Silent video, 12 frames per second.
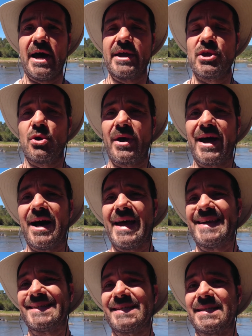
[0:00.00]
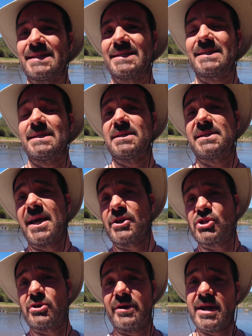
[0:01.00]
Yoga Essence
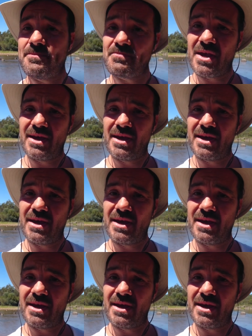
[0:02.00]
Sanctuary.